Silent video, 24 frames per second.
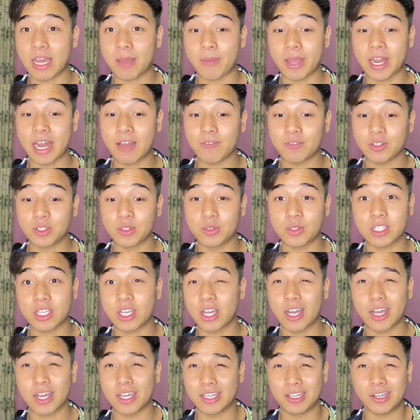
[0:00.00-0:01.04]
I might have to use
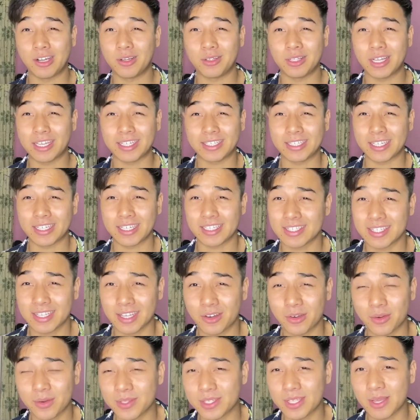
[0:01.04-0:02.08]
a
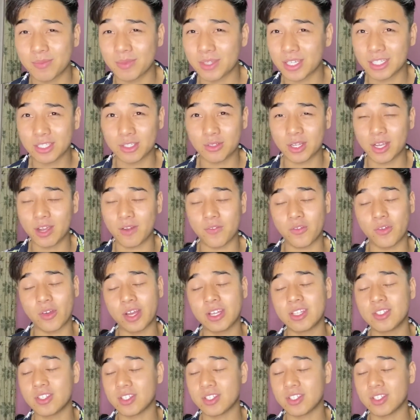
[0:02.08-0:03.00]
sticker or something to cover it,